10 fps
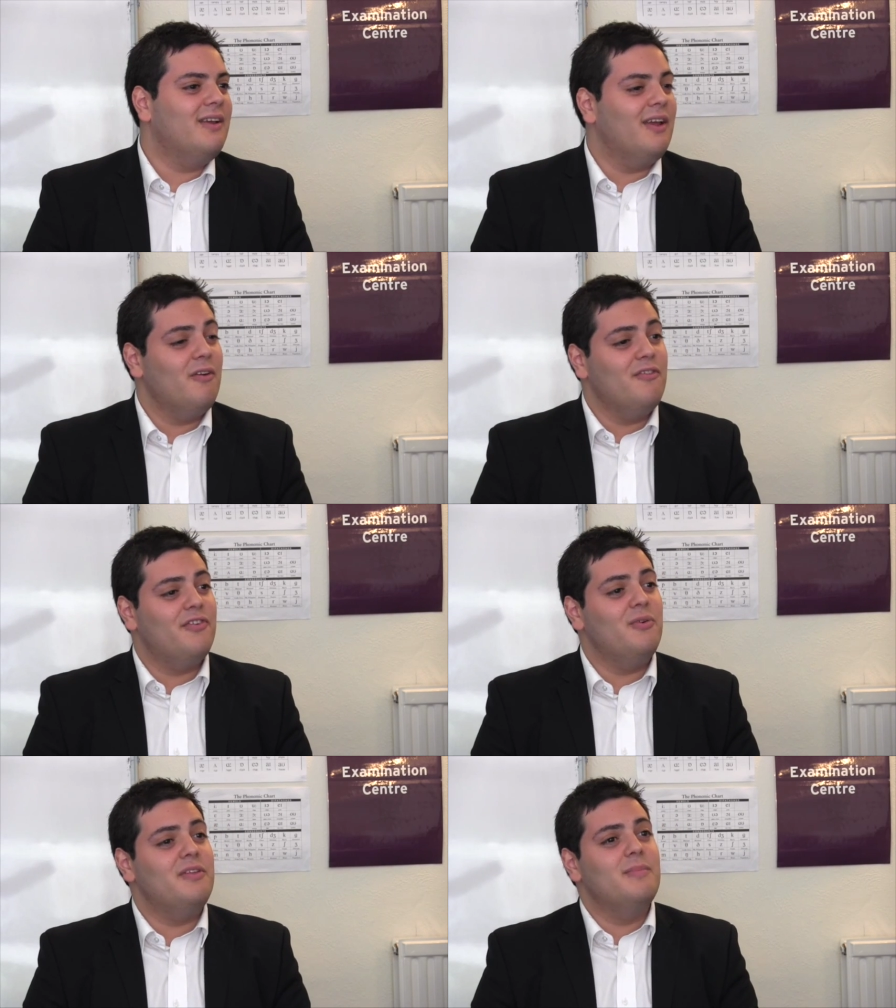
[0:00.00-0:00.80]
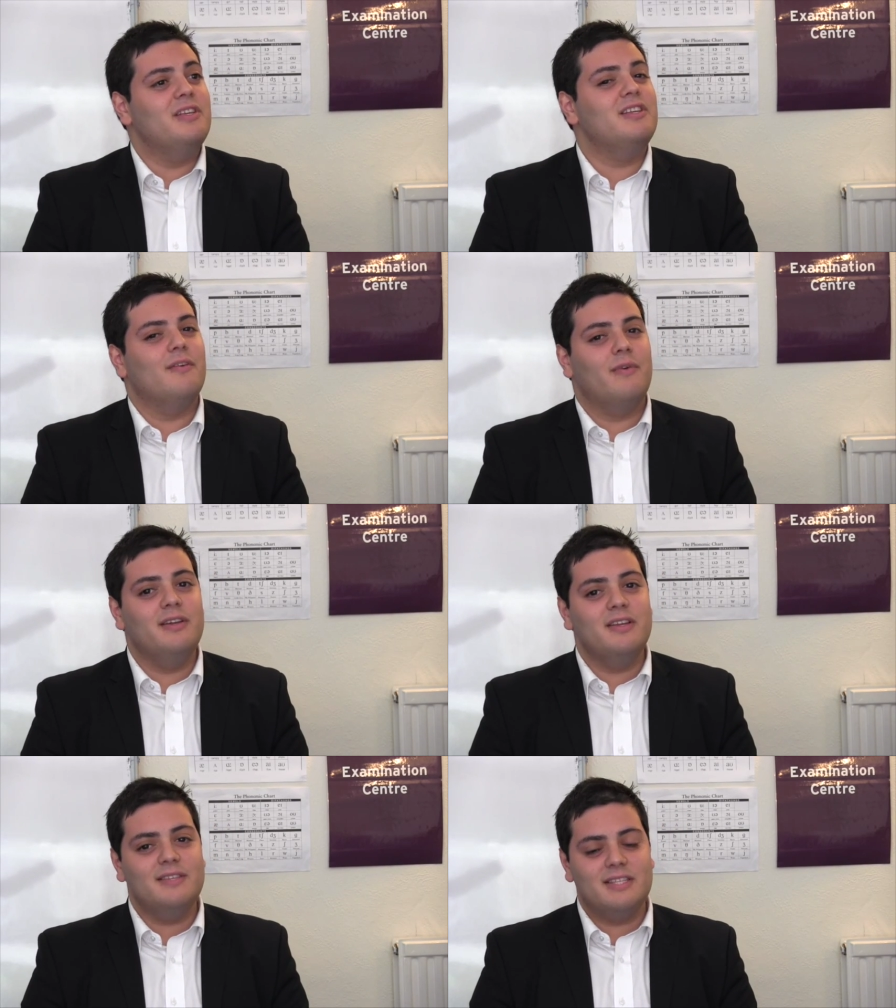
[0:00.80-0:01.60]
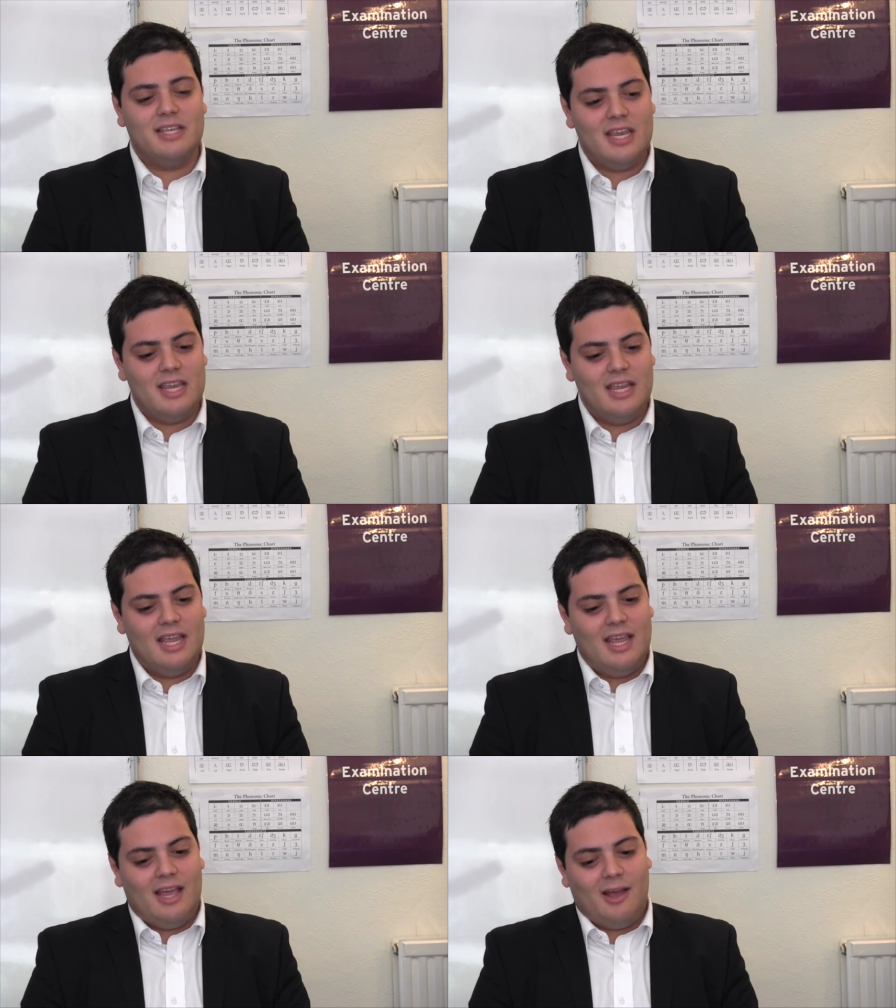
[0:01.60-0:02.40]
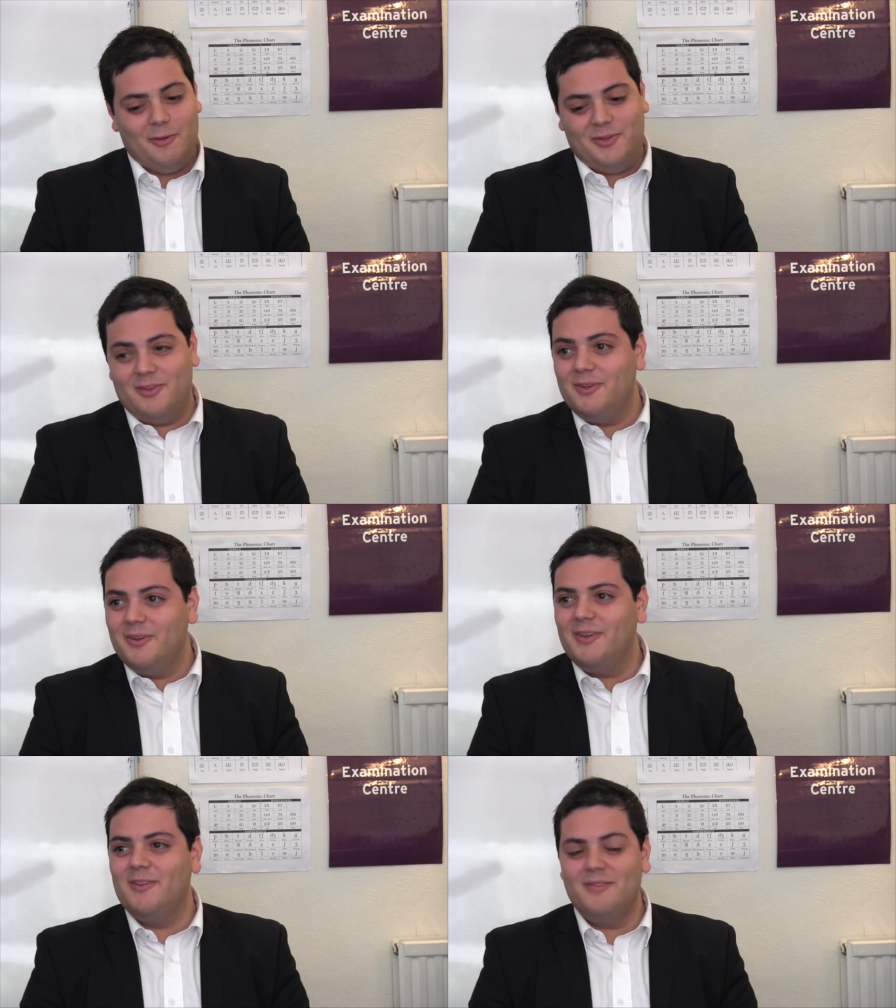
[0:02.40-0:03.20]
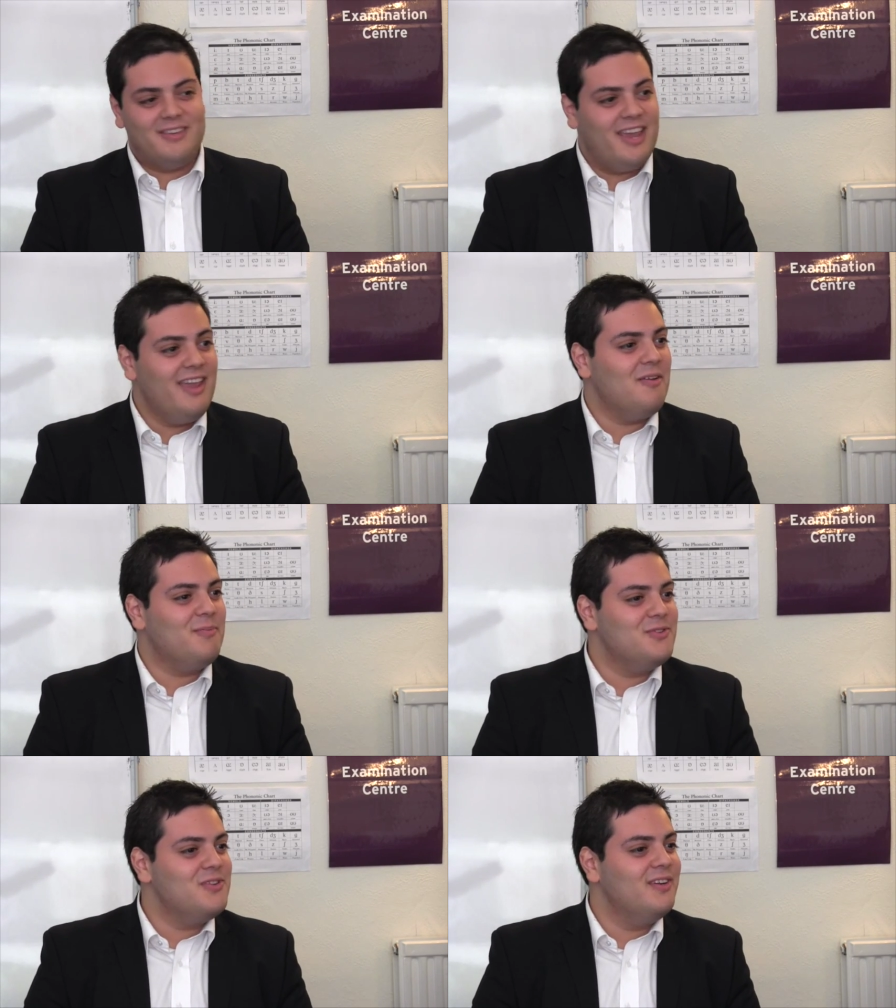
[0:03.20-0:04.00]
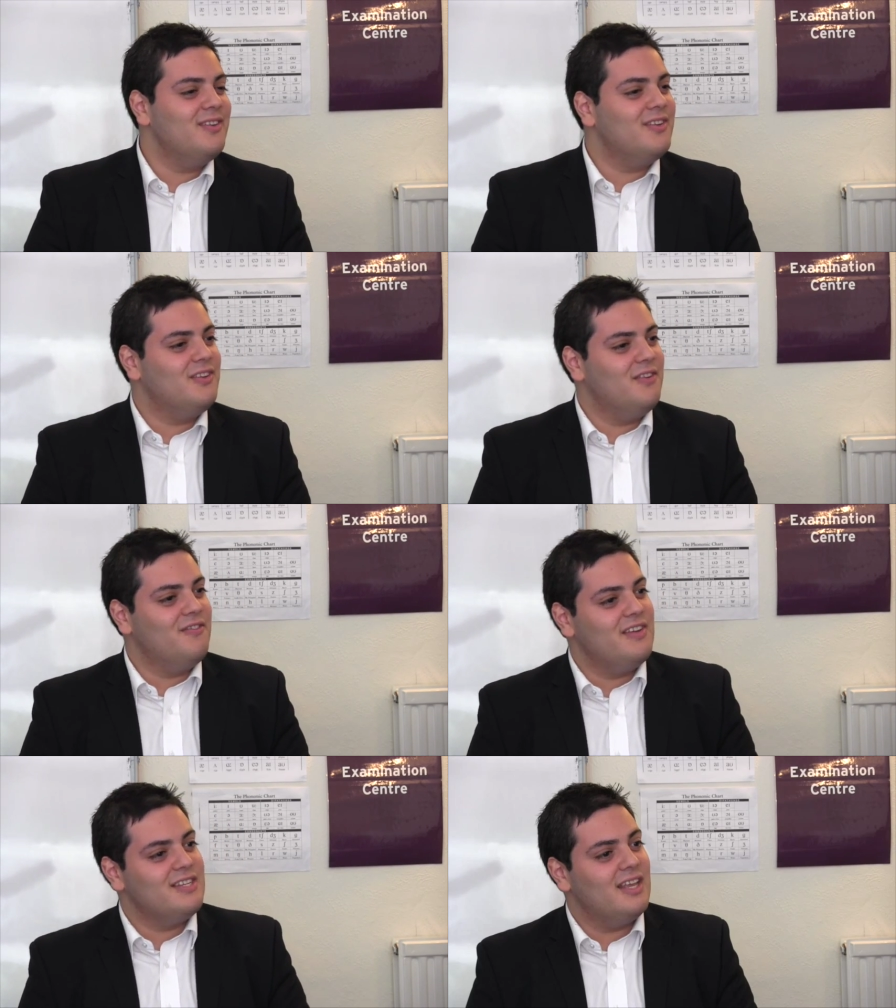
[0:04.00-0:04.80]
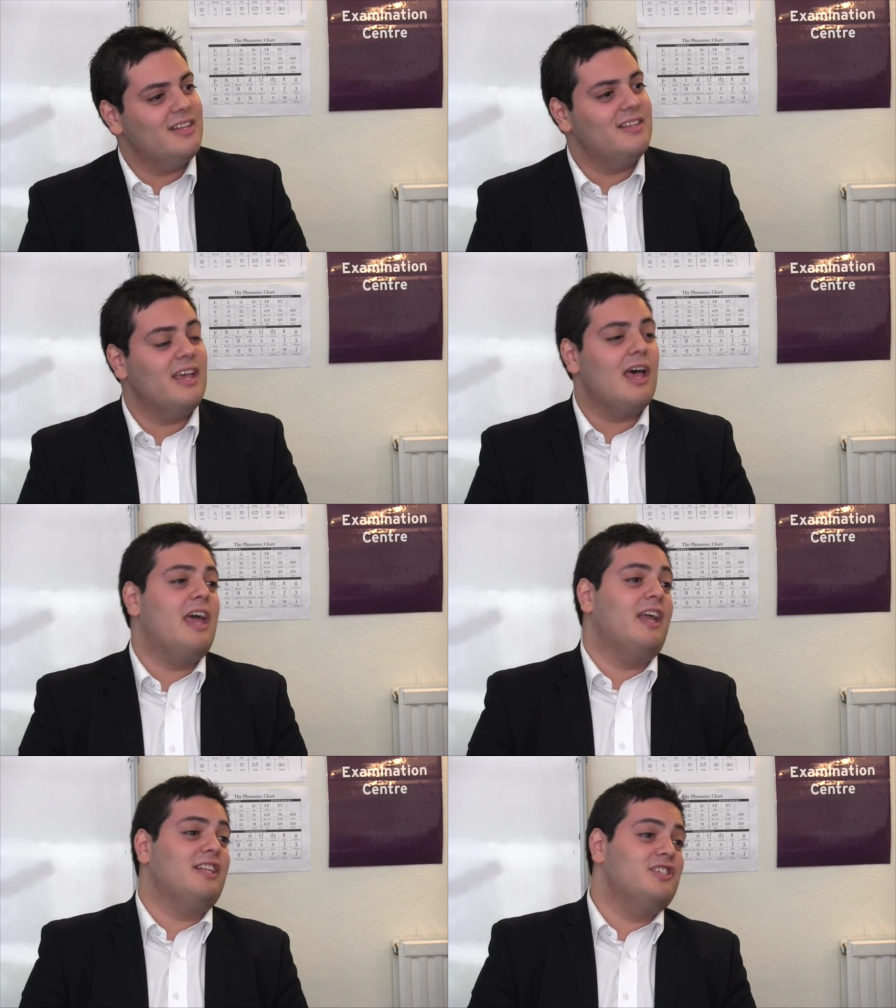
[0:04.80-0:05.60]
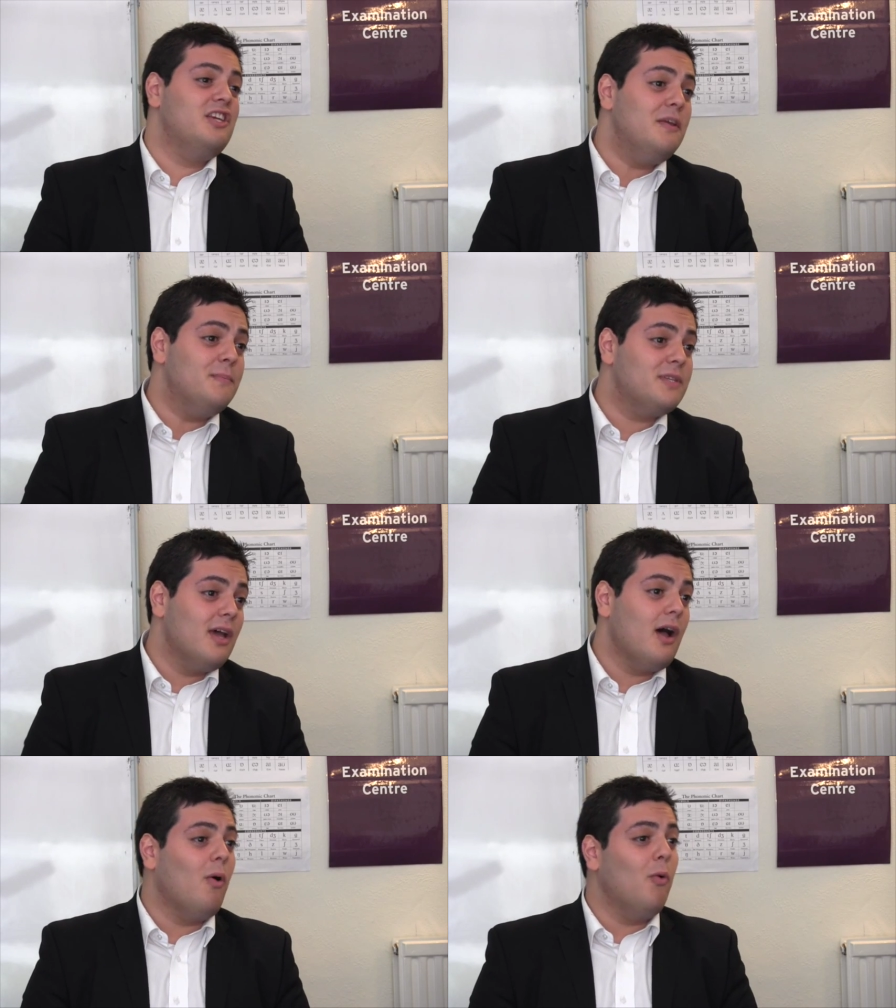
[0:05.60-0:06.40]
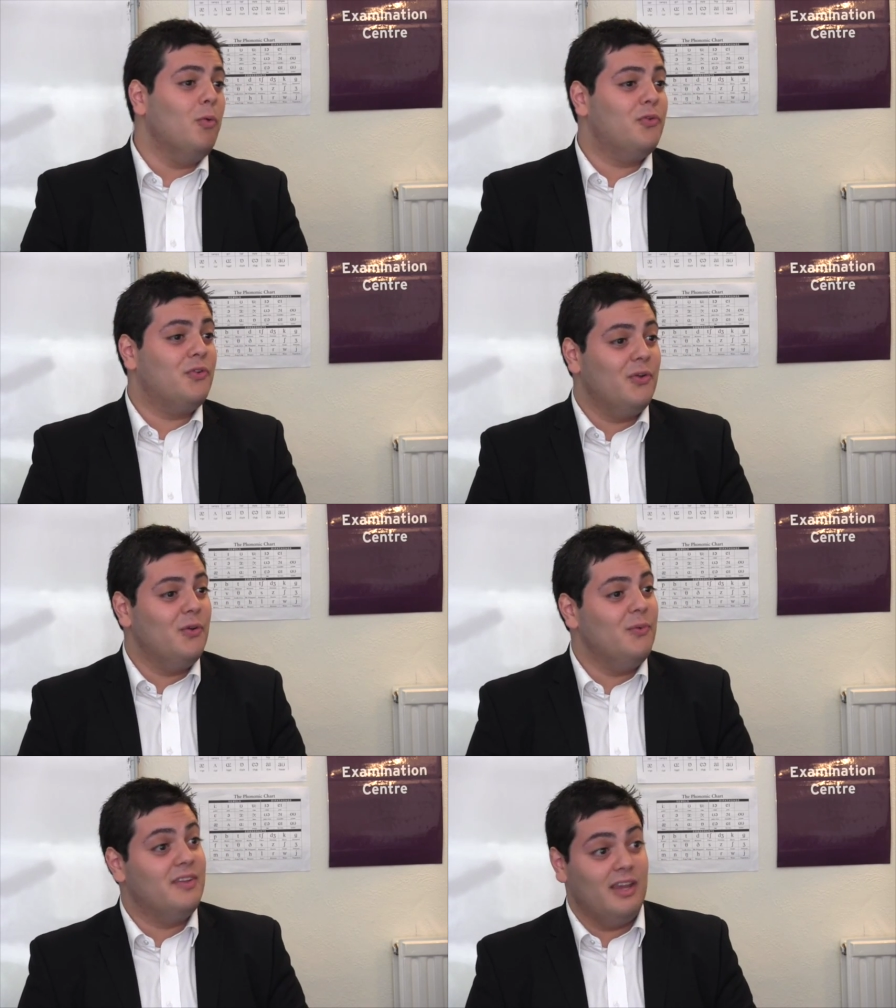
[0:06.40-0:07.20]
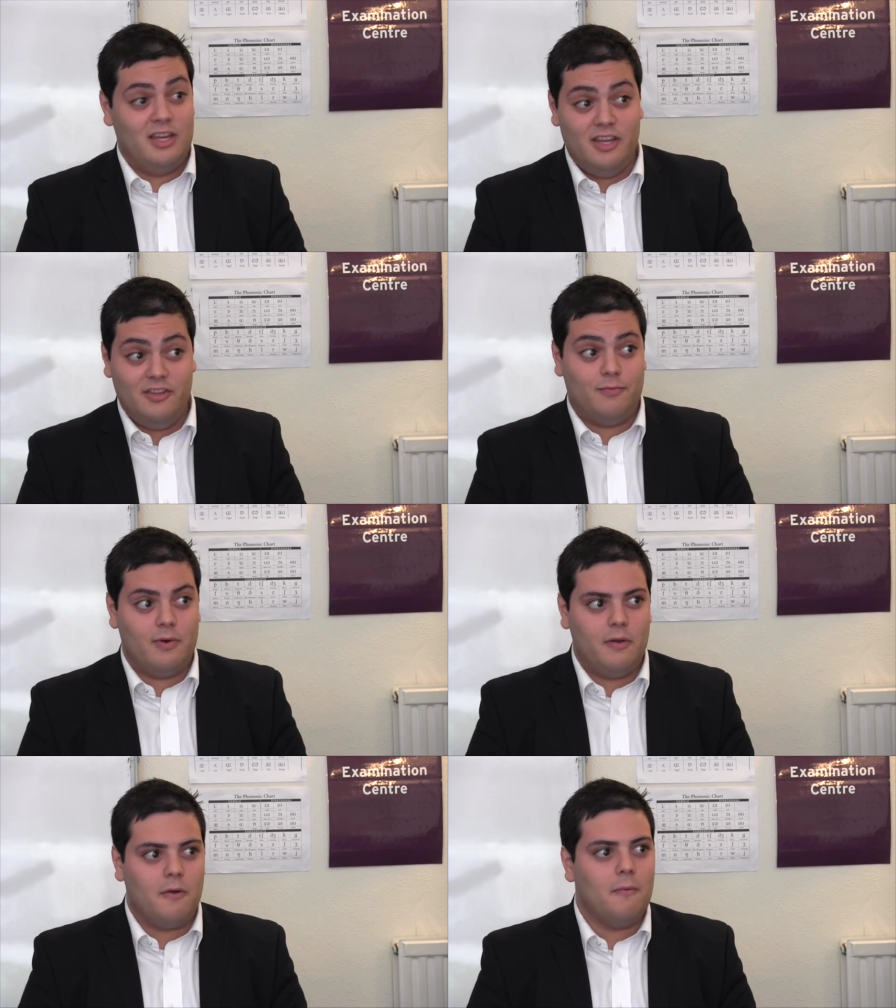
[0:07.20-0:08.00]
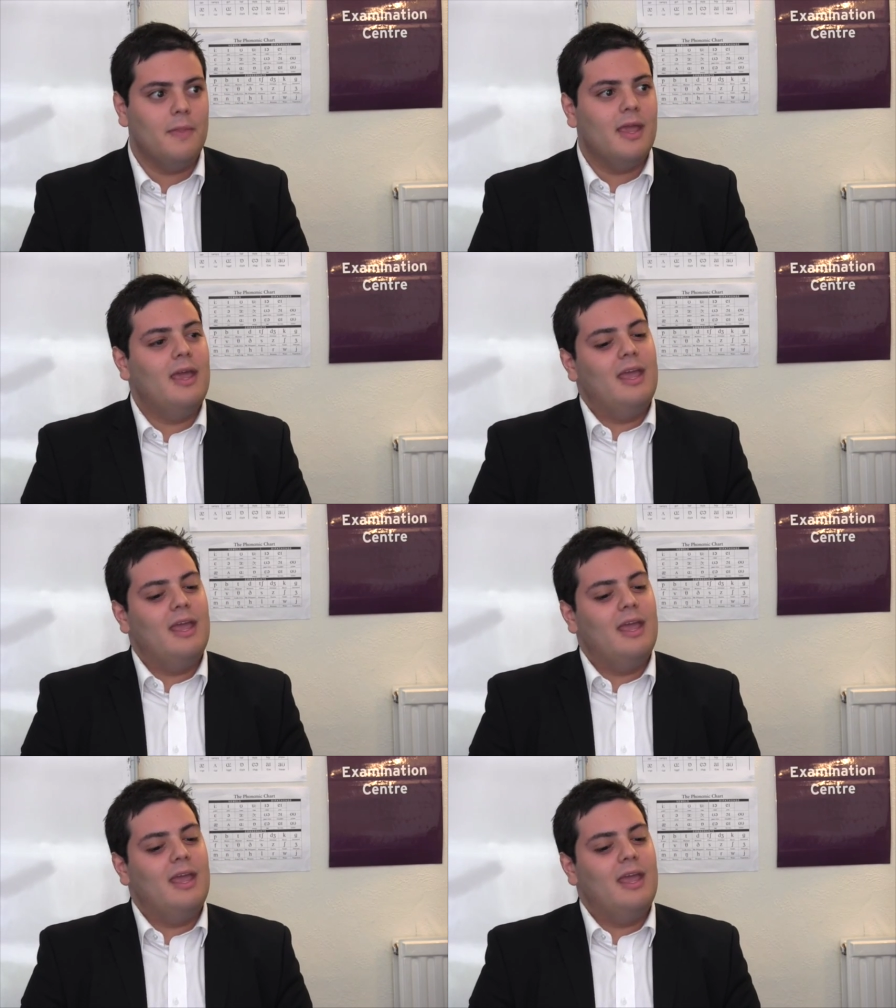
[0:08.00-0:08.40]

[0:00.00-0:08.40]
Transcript: You can go through the Mediterranean Sea. Also, you could take opportunity to visit the Egypt, also the Israel.